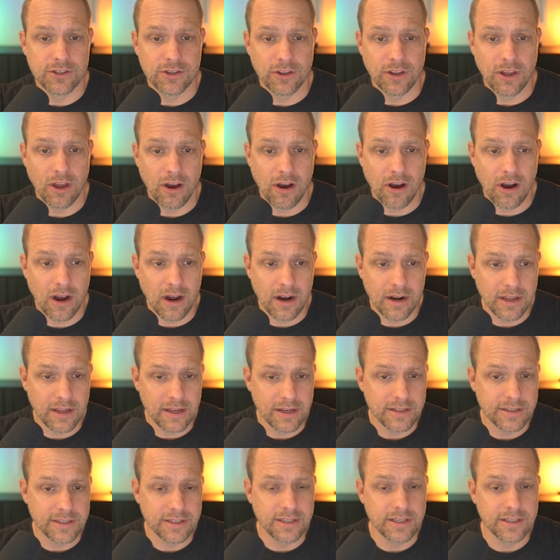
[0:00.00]
So the
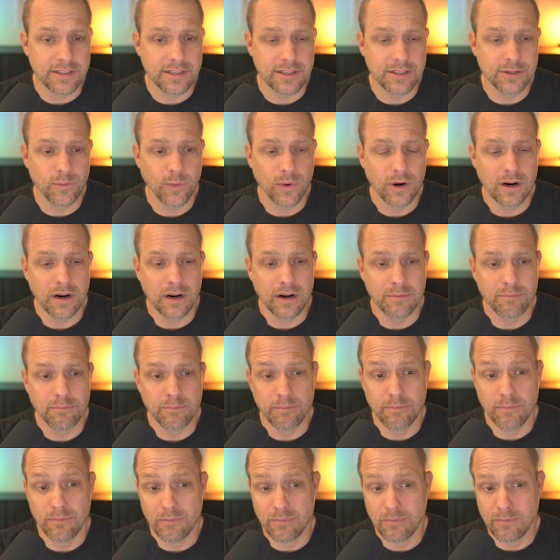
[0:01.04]
audience, this is where,
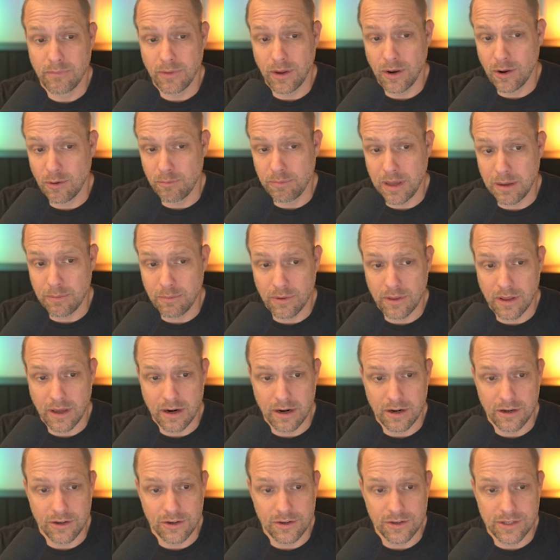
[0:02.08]
you know, people that
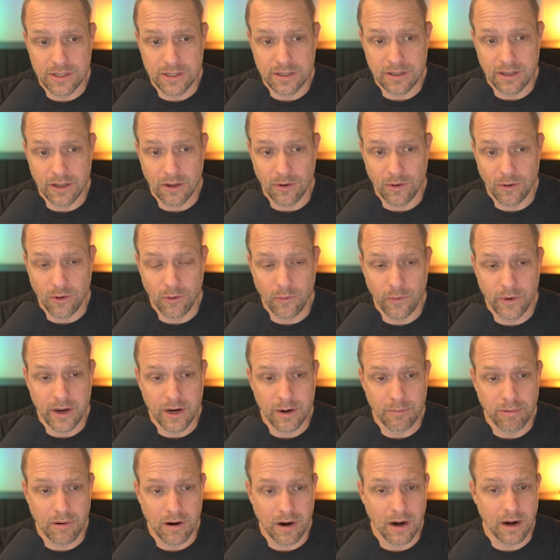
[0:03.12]
are used to the old way
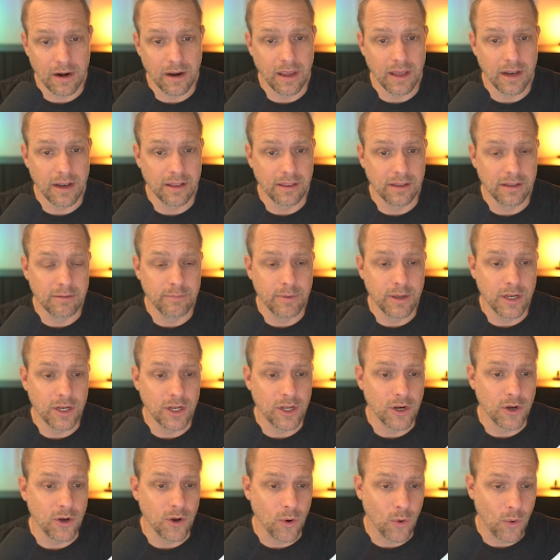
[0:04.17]
are probably gonna get a little bit
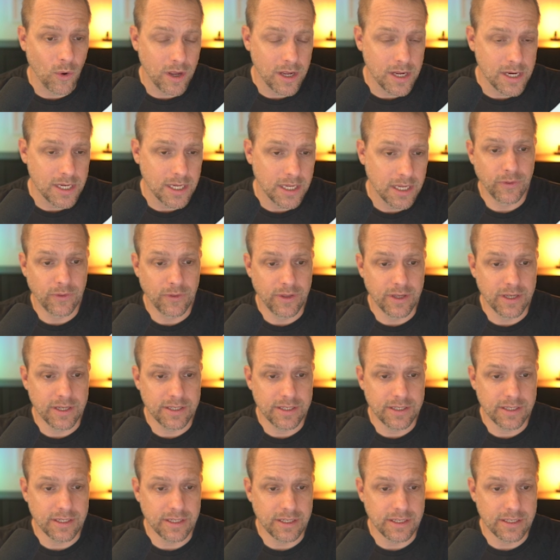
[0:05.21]
annoyed.
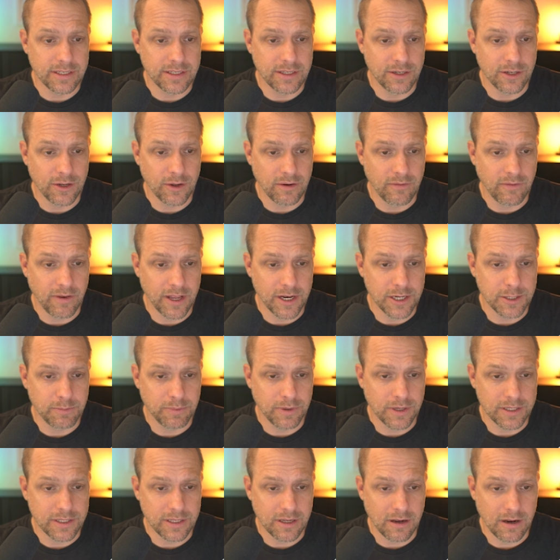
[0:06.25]
This is the new Advantage
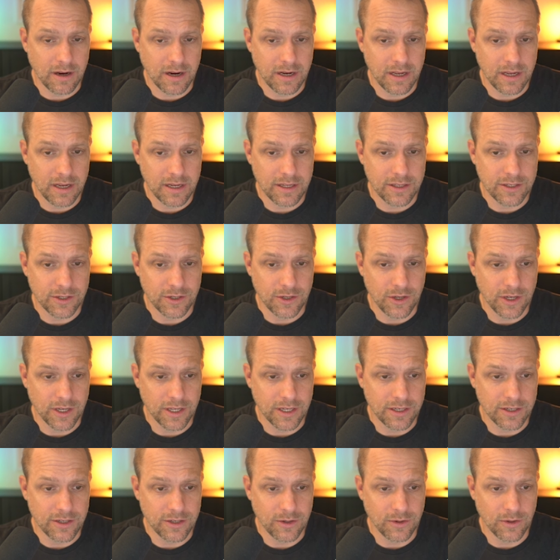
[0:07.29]
Plus audience. So you
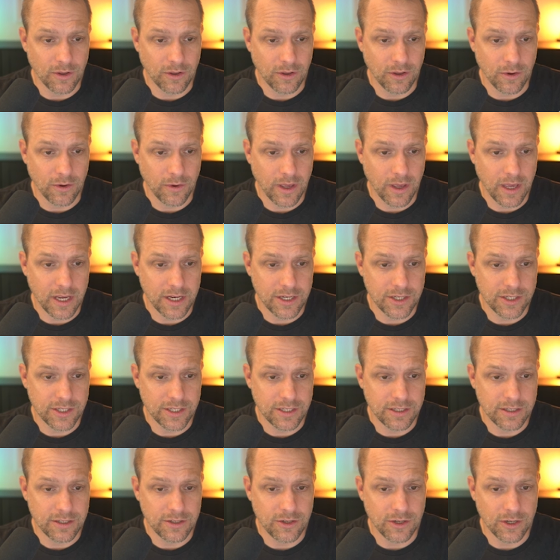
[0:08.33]
can do the
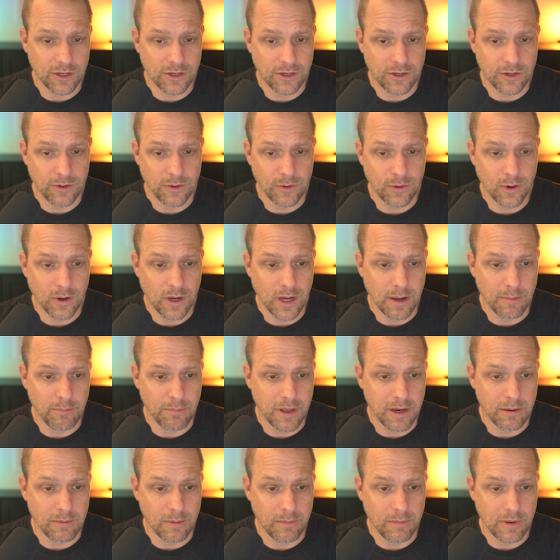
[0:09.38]
locations, you can do a
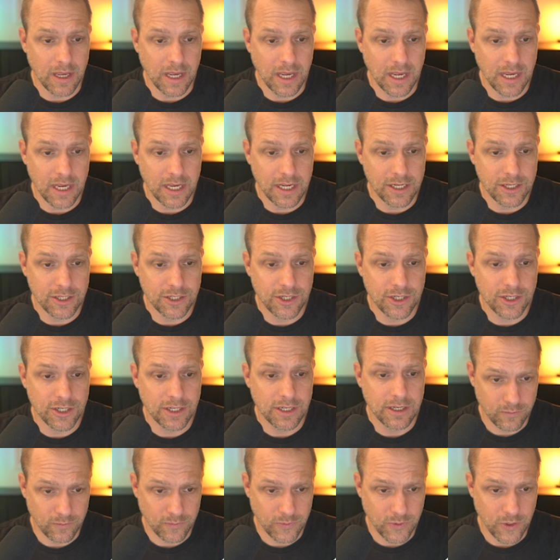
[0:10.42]
minimum age,
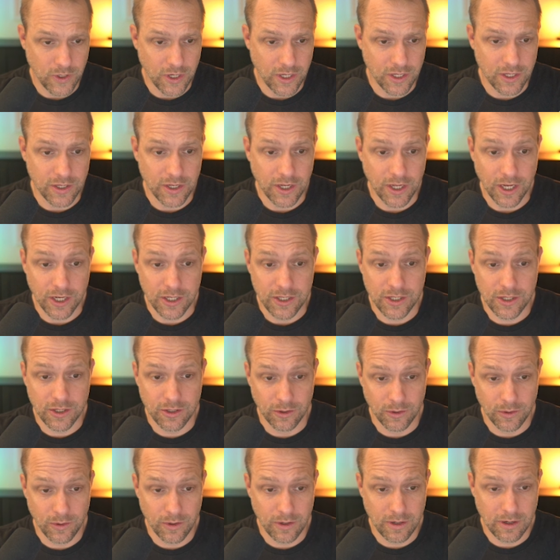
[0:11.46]
you can
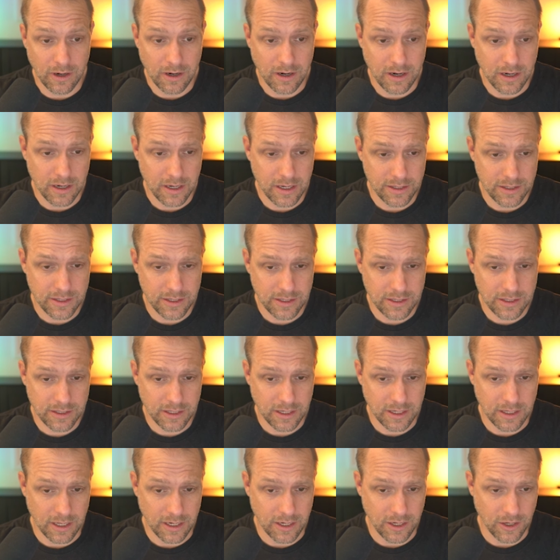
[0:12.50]
exclude audiences,
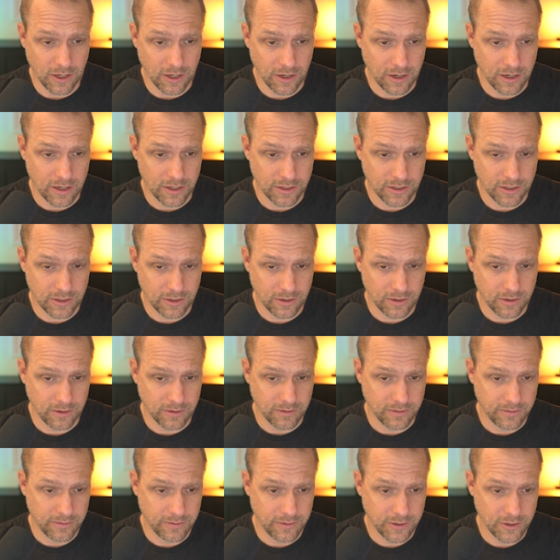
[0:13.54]
and then you can also
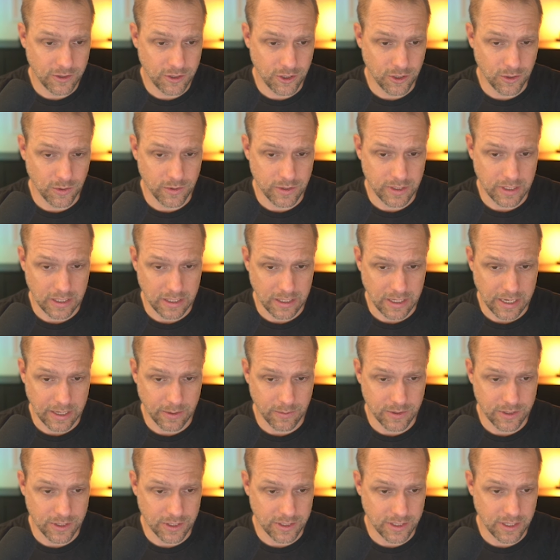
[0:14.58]
choose
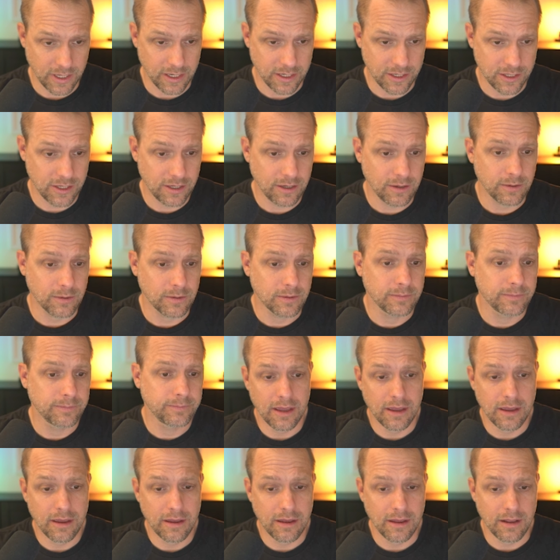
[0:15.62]
languages there too.
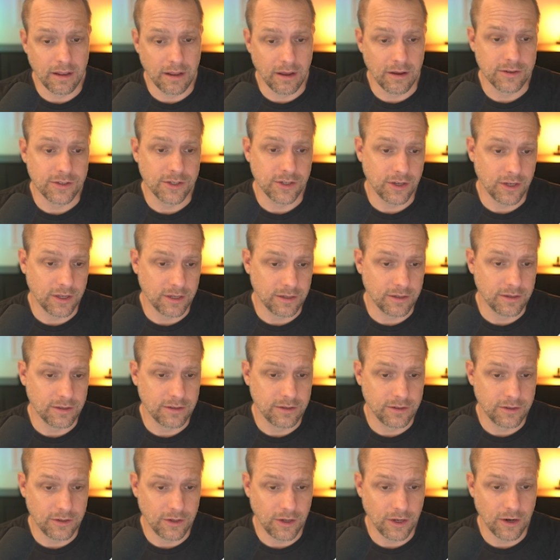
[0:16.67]
And also you can
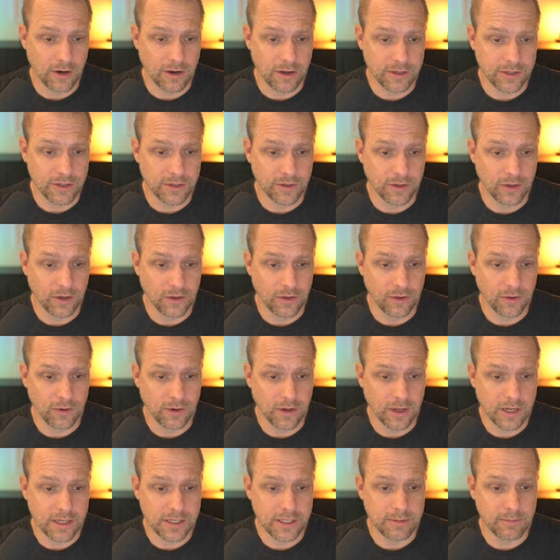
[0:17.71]
also include
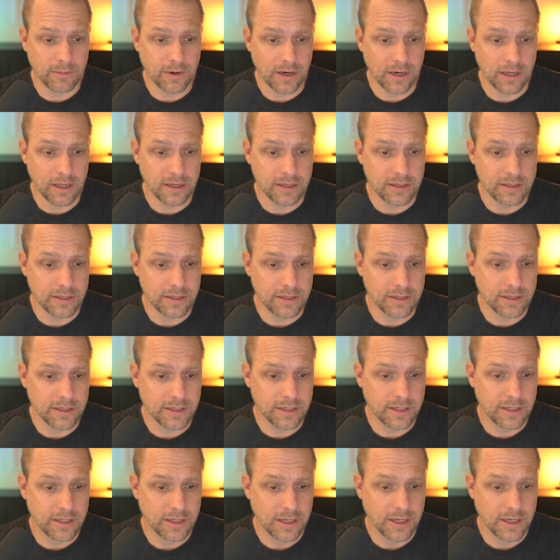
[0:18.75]
custom audiences.